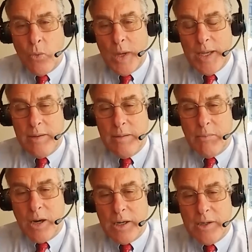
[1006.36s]
When
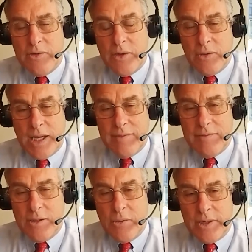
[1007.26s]
markets don't
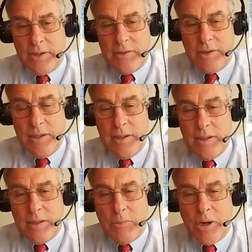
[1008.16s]
have liquidity,
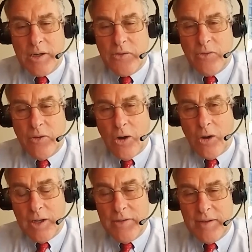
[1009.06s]
markets
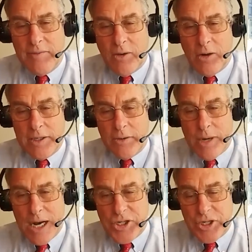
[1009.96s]
fall, and they fall
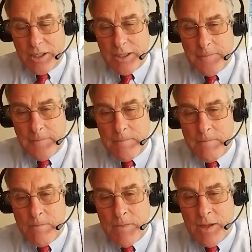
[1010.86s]
irrationally.
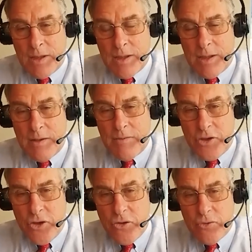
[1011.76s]
If
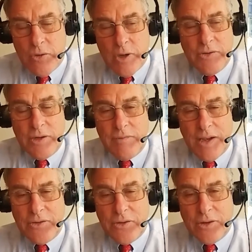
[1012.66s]
you, as an
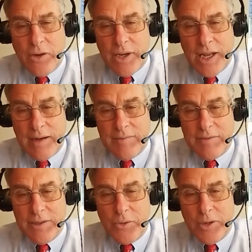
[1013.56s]
investor, don't
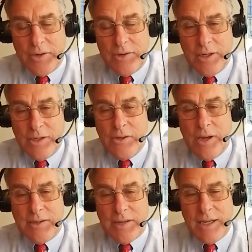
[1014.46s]
have liquidity, you
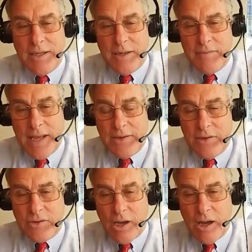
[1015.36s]
get taken
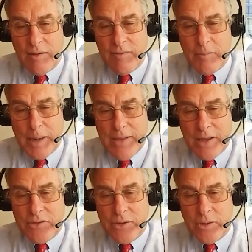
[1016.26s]
advantage of by
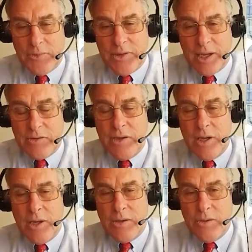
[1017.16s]
that circumstance.
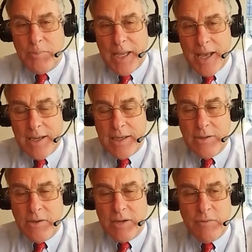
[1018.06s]
You panic
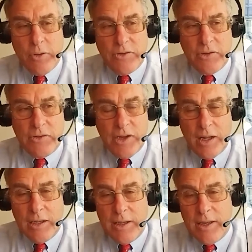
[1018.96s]
and you get forced to
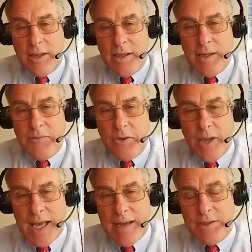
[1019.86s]
sell. If you
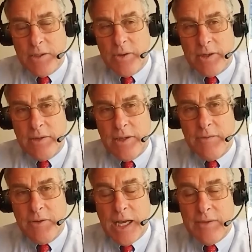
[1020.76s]
have liquidity
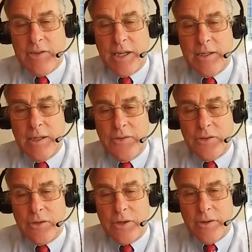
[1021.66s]
and if you have
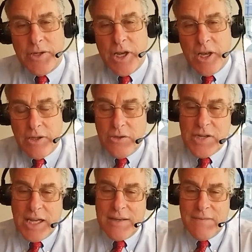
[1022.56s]
psychological courage, you
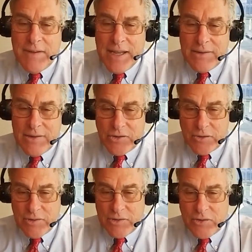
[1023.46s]
take advantage
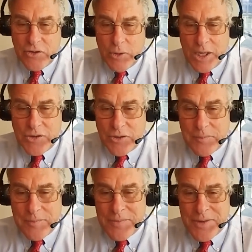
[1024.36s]
of the situation.